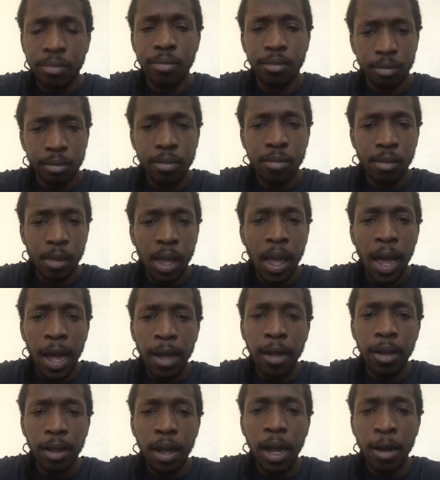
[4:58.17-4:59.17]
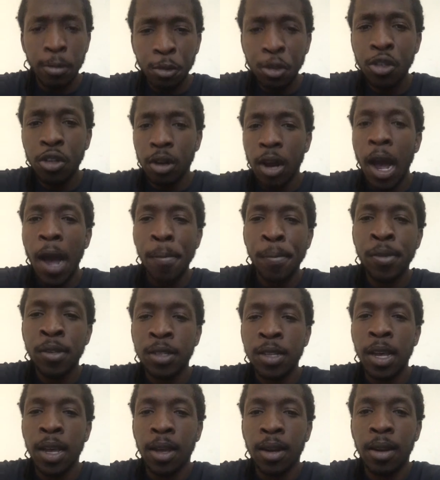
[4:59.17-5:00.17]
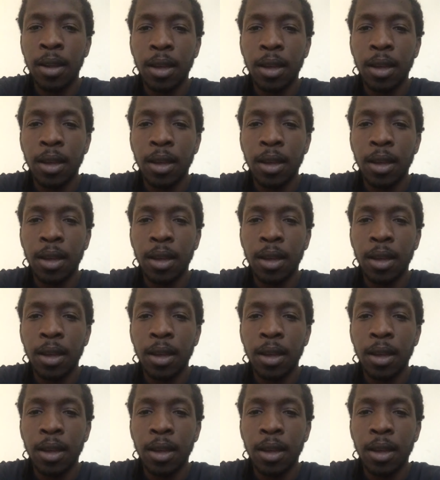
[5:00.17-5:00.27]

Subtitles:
I'm sure Hop will sign that.